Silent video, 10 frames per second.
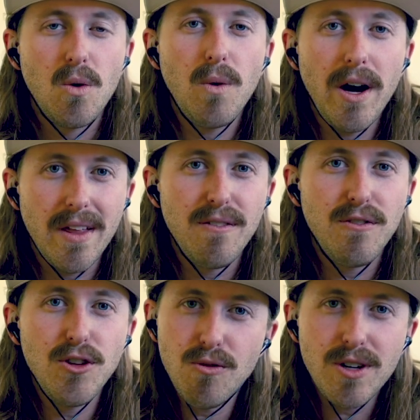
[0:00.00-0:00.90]
Well, if
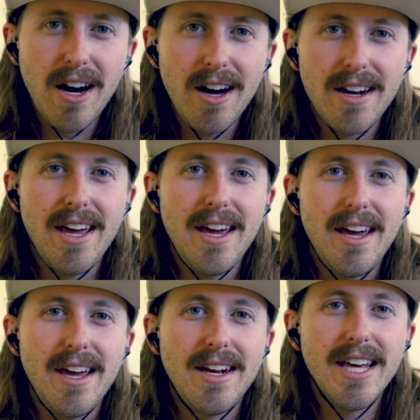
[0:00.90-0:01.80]
you've got
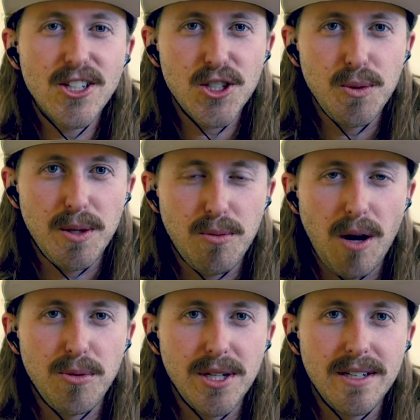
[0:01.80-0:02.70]
an issue with the
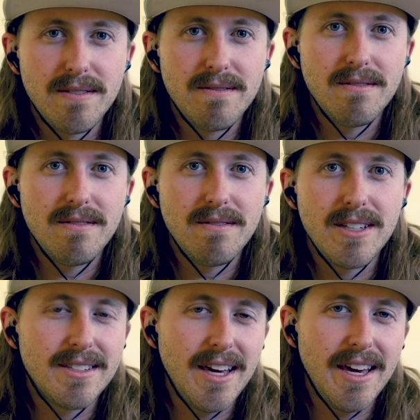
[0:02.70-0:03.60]
property,
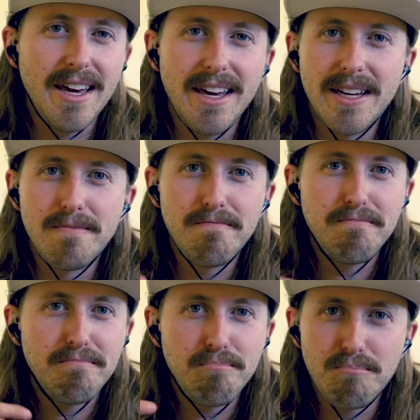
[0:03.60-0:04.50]
let's say
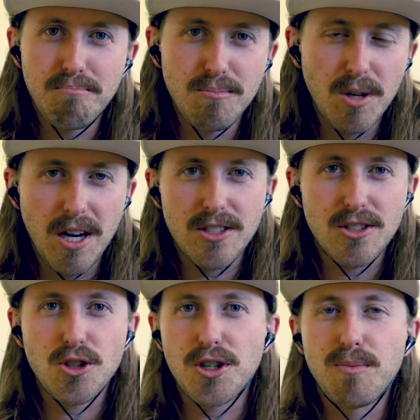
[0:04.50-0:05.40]
a
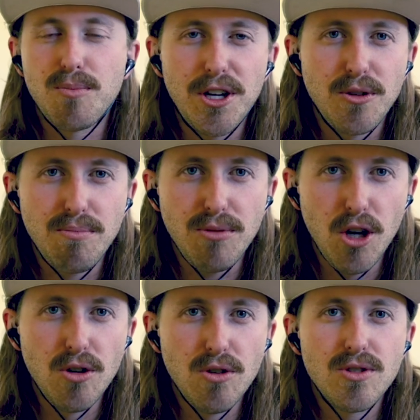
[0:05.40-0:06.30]
circuit breaker
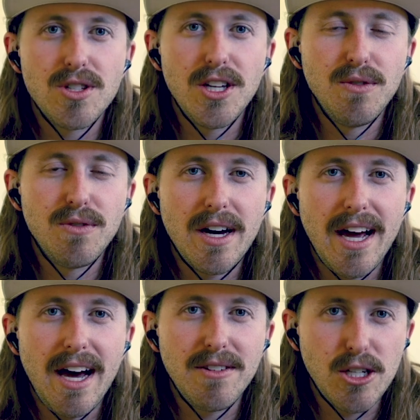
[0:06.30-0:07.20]
blows and you've got to
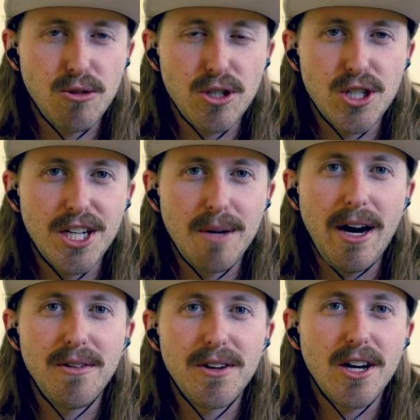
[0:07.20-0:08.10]
have an electrician come
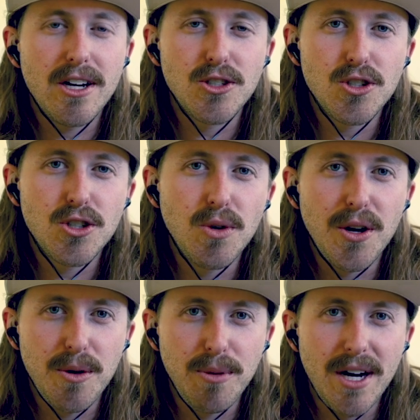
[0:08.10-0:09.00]
out and it costs you
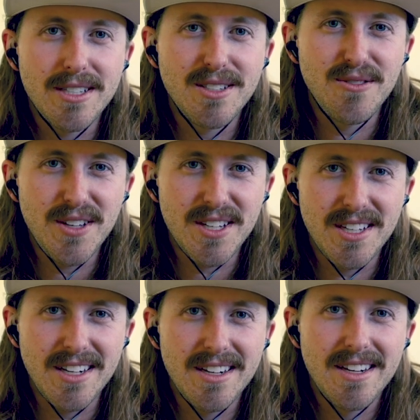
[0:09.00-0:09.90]
$200 to fix
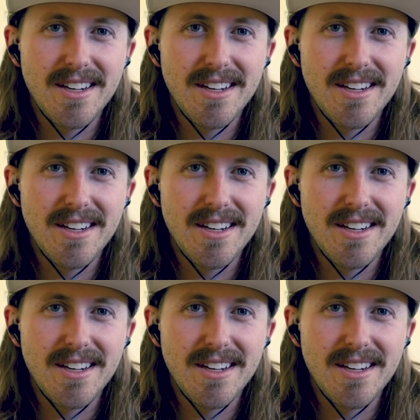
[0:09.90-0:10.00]
it,